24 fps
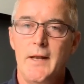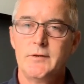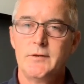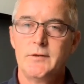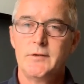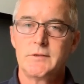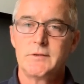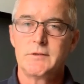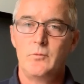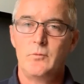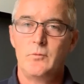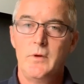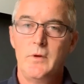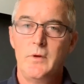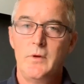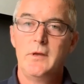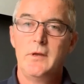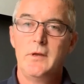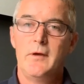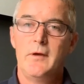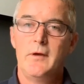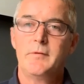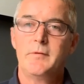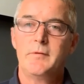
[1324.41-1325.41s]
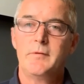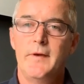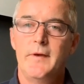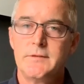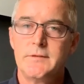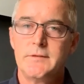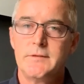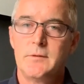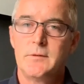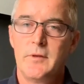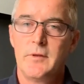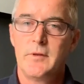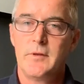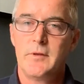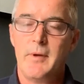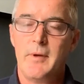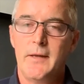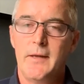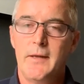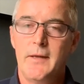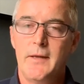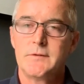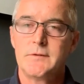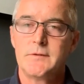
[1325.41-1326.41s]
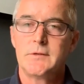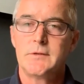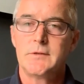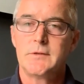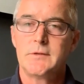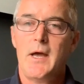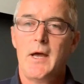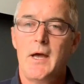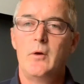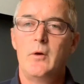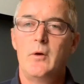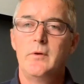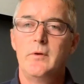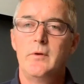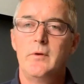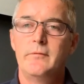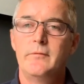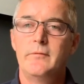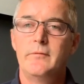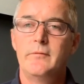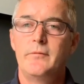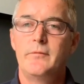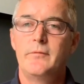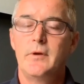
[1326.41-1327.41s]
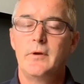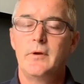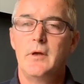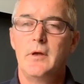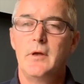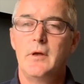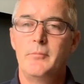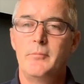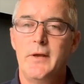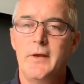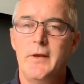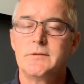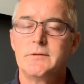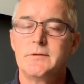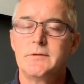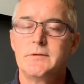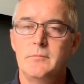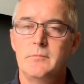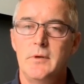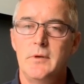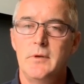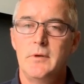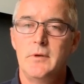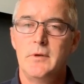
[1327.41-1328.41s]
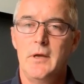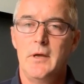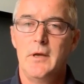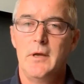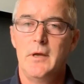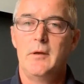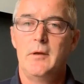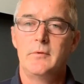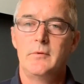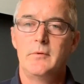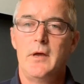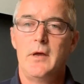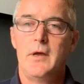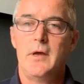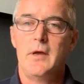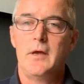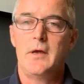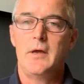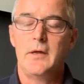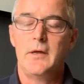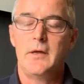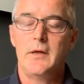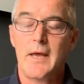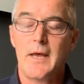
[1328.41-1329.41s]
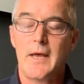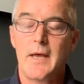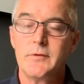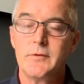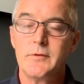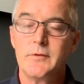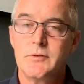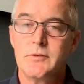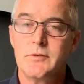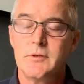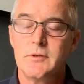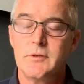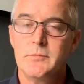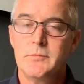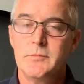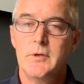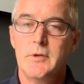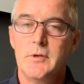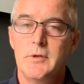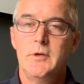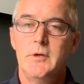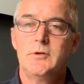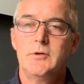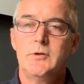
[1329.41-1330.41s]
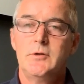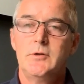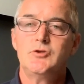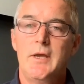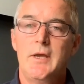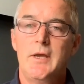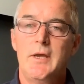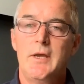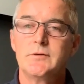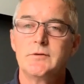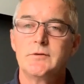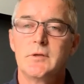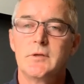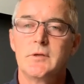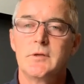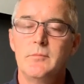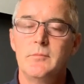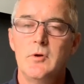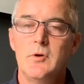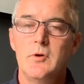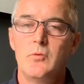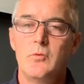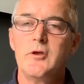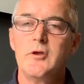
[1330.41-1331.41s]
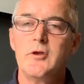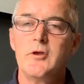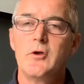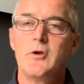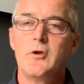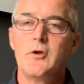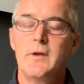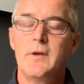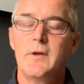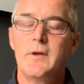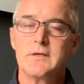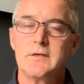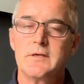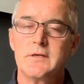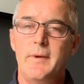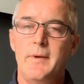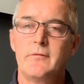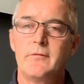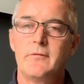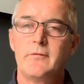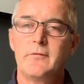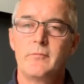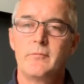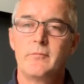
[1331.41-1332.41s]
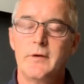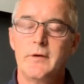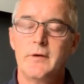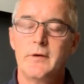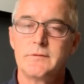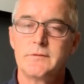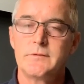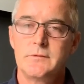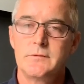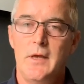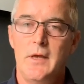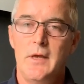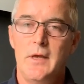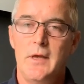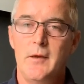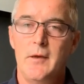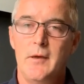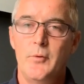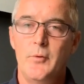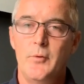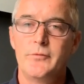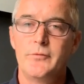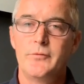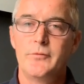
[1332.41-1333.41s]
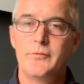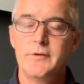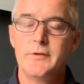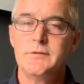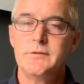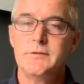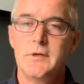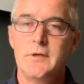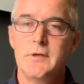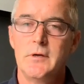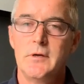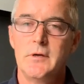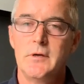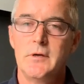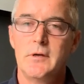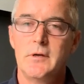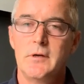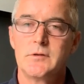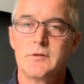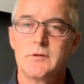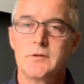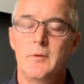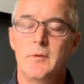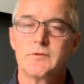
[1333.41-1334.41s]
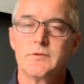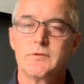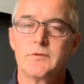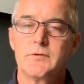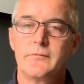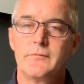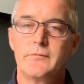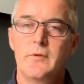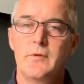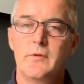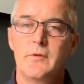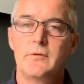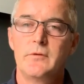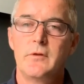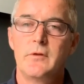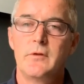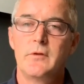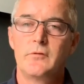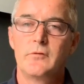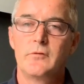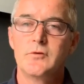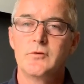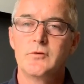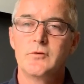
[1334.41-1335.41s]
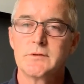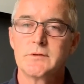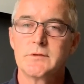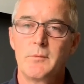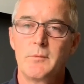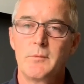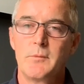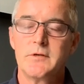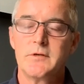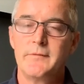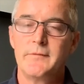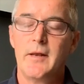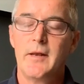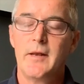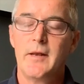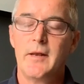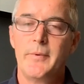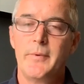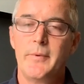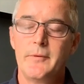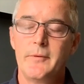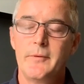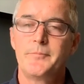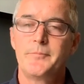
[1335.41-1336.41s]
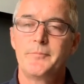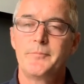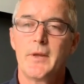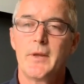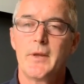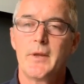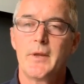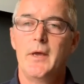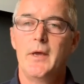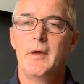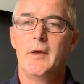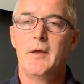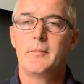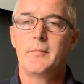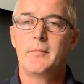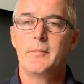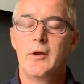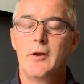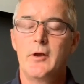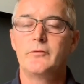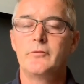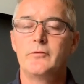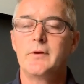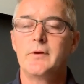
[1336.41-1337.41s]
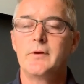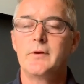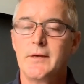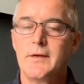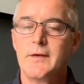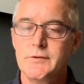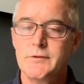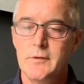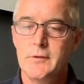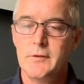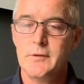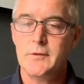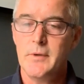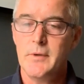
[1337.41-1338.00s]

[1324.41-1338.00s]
that we have been facing with Enhance, how we've embraced them, adapted to them, changed to them, what you can expect from us both this year in terms of the solutions that we're developing and also next year.